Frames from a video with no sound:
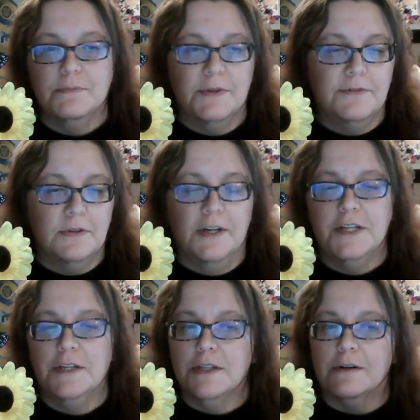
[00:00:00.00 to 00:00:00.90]
If you're
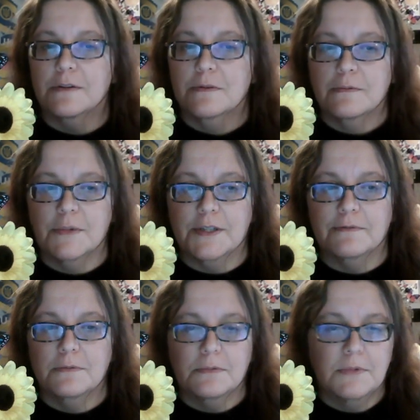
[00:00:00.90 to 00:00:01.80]
lucky, an hour,
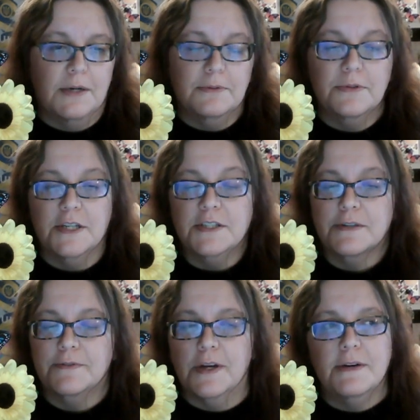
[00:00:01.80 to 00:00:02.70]
whatever, a couple of days
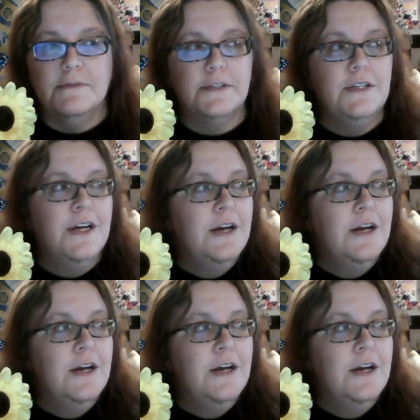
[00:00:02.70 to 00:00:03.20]
if you have it.